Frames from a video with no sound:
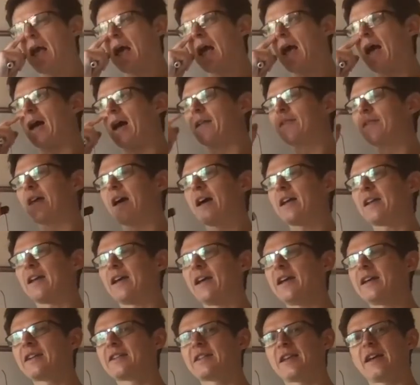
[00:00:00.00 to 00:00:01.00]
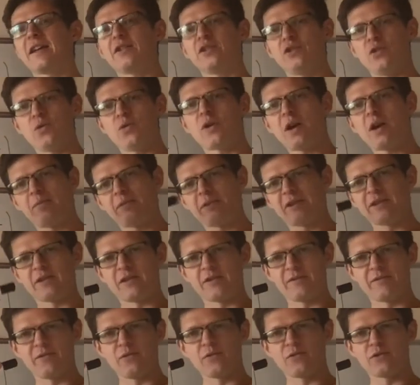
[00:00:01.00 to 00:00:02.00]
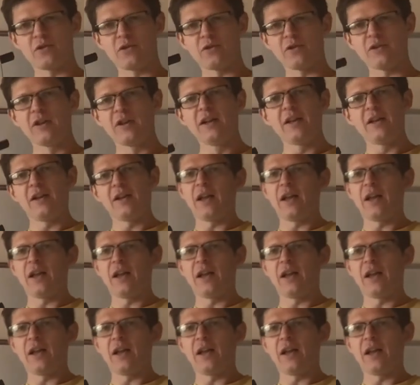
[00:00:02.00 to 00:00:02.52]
and that Higgs had no coupling to the photon,